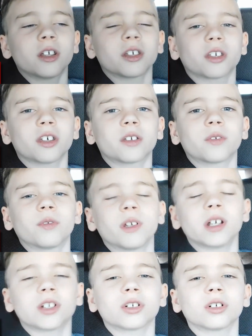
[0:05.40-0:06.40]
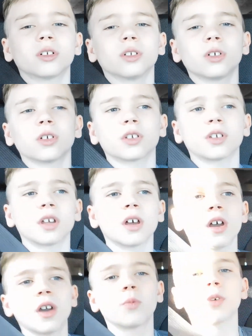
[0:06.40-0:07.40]
This is regionals.
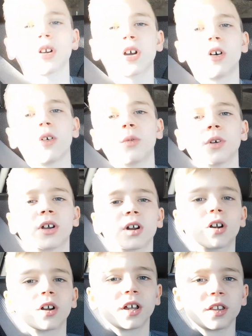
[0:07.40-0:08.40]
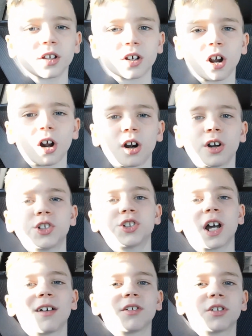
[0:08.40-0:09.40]
We are in the car
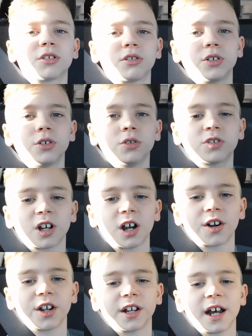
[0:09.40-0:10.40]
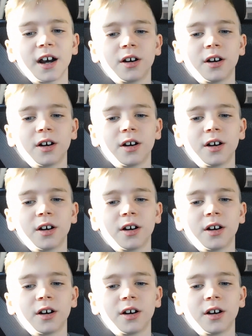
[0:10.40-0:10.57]
driving to Utah right